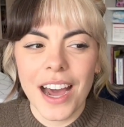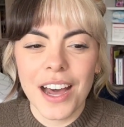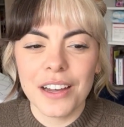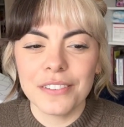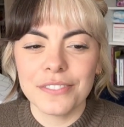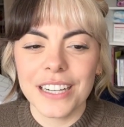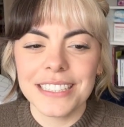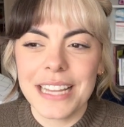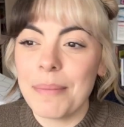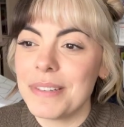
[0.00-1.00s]
of
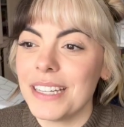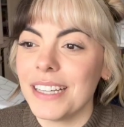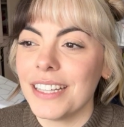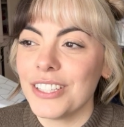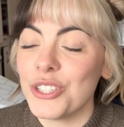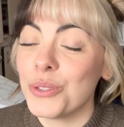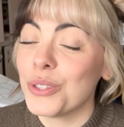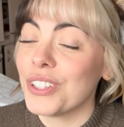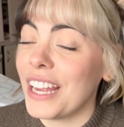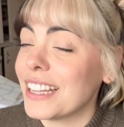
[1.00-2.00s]
attempting to
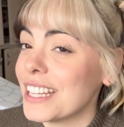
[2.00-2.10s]
create